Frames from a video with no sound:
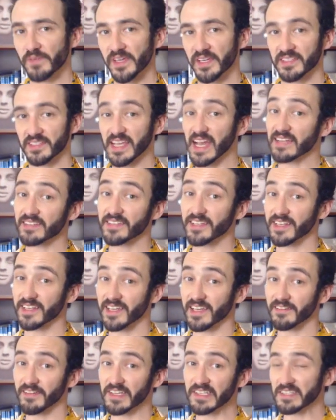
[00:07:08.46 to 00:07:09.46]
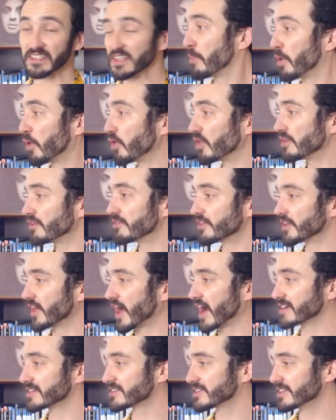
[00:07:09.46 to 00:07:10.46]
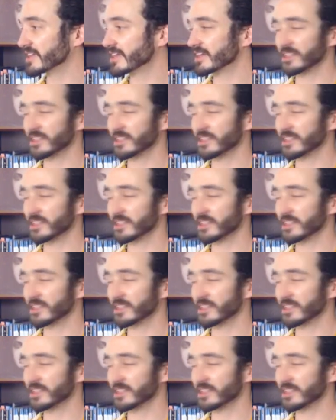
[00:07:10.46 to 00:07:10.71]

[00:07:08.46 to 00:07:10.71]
because that's going to give us bullet velocity,